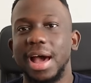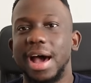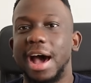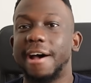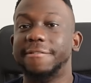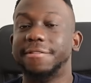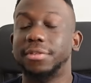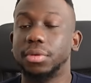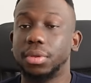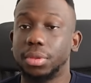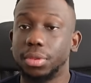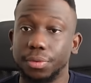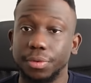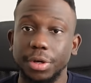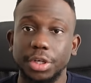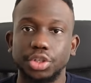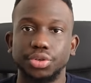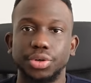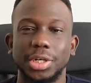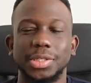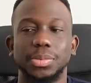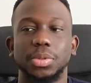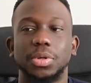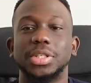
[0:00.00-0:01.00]
after three
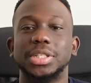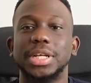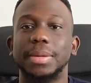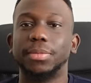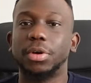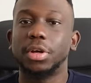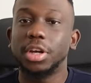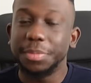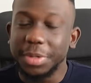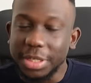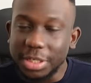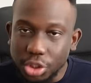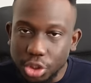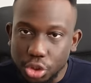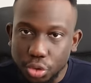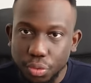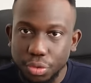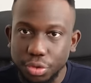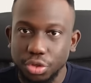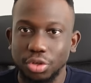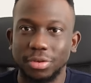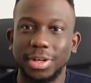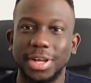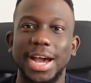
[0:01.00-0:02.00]
trades because I'm going to be
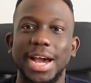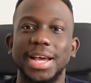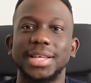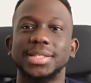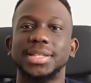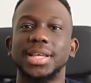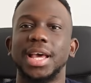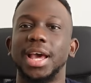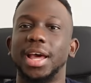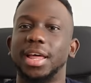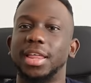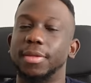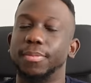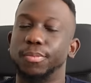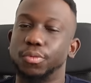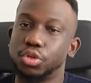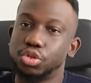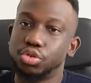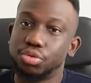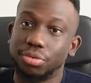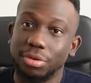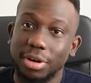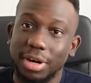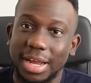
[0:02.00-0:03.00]
showing you guys the
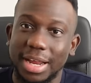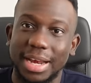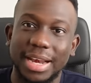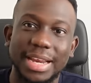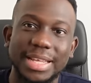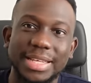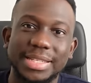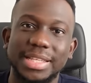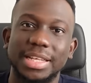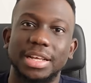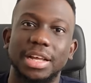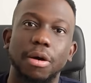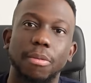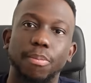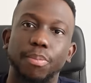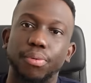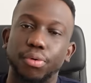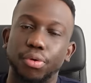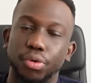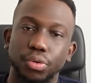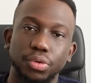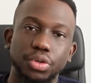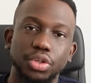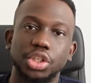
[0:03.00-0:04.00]
most realistic
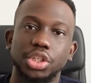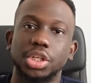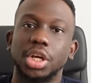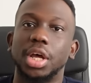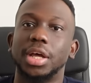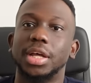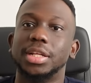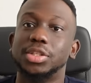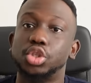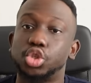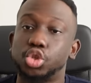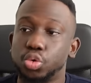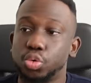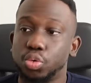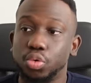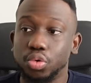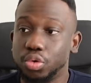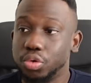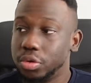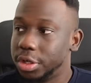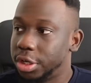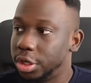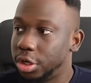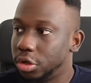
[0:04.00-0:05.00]
approach
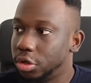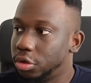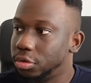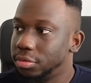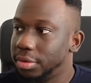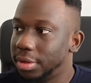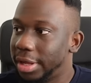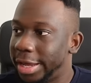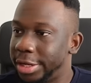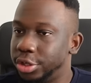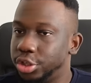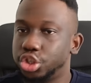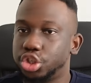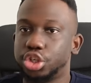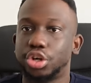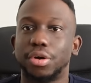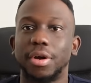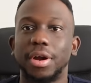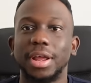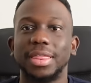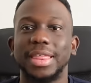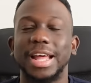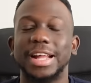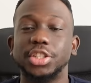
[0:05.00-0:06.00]
to you know
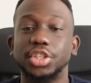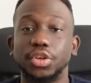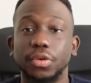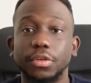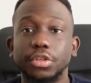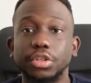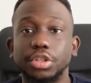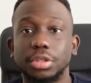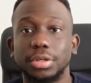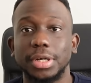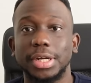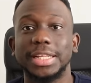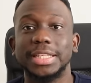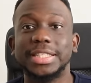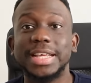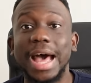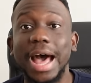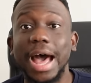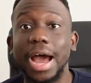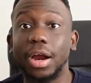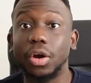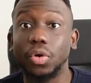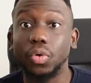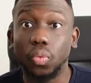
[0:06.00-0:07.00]
ensuring that your trades
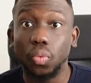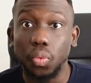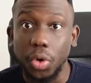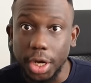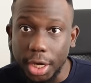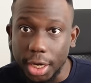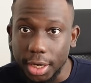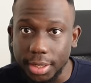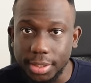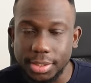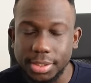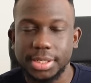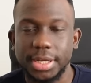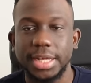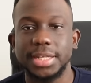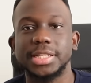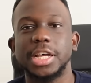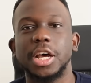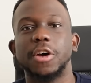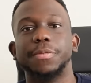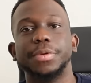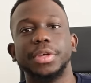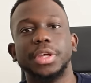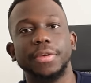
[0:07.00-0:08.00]
are winners yes
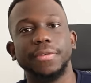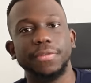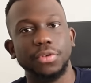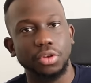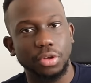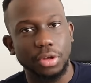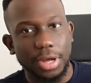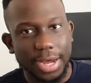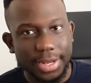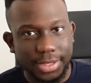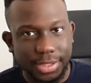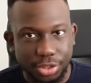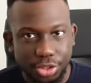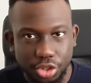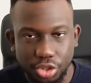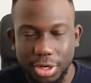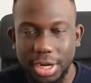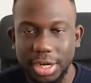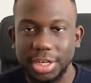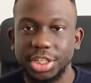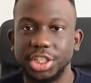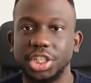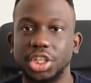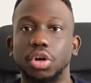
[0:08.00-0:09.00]
i'll be giving you guys a
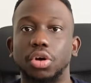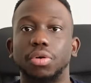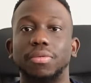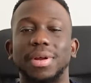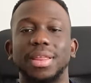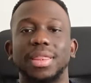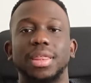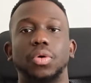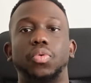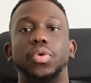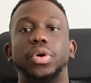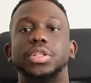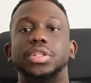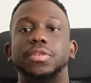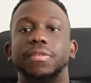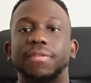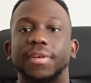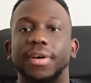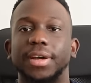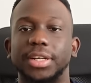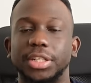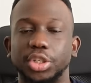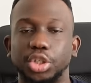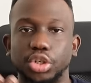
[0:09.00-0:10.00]
strategy or rather way to
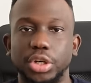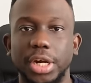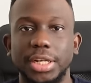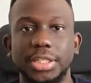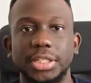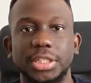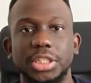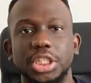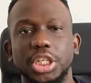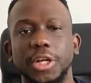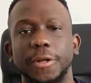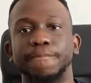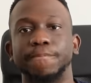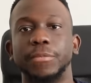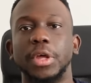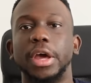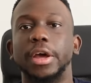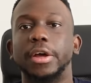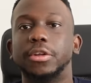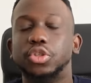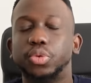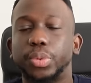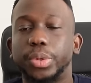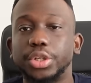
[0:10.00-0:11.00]
find a strategy
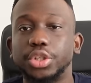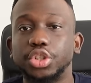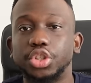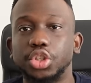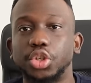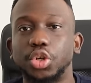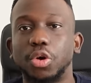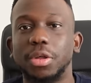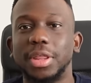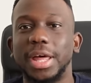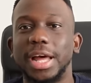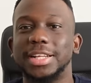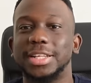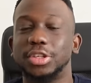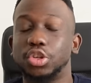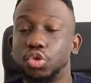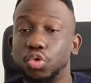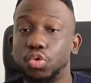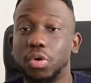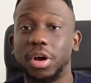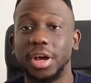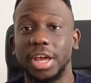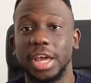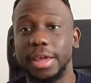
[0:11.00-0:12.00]
to ensure that
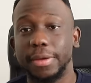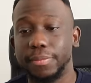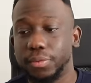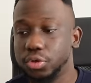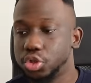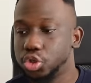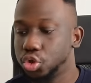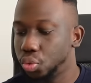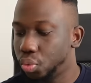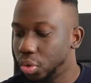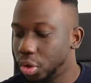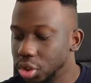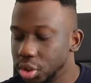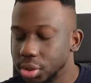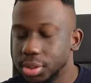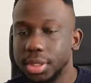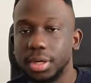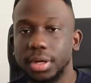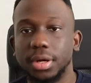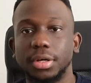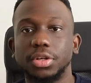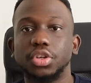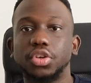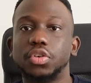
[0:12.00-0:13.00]
you are able to what
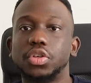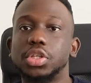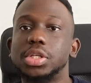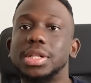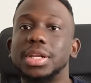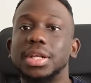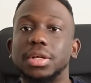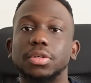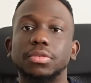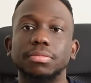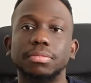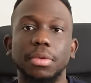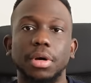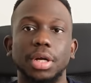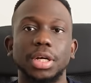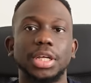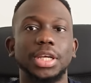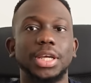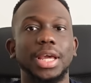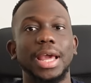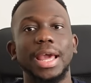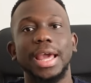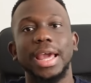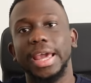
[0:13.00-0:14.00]
turn your little
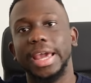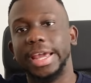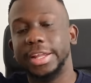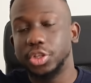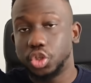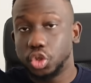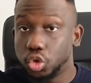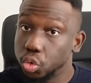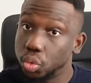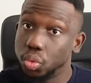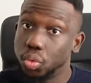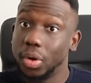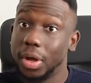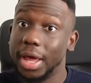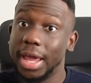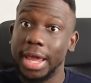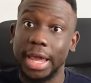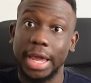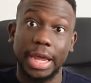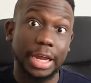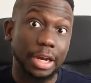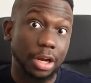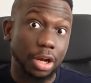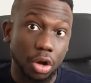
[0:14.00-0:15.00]
money into
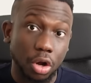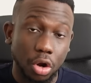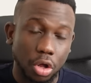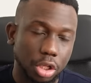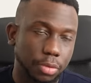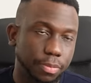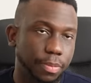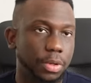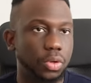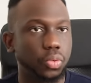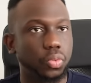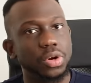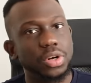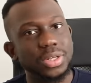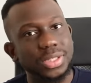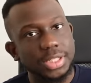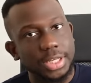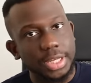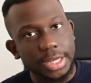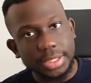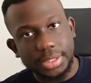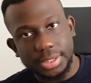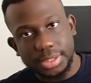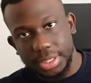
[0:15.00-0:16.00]
a lot but worst
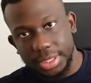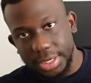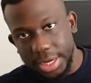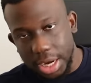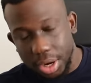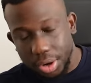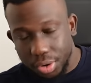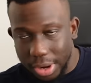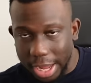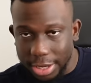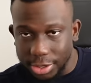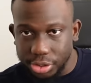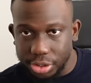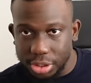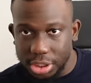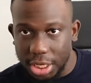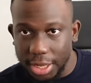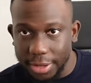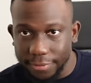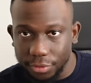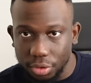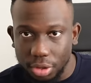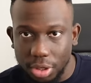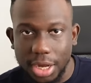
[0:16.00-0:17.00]
case scenario i just
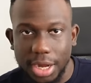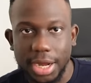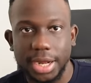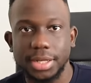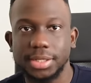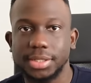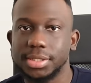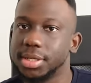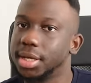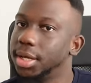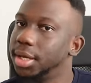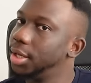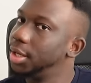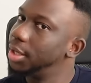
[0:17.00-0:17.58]
gave you guys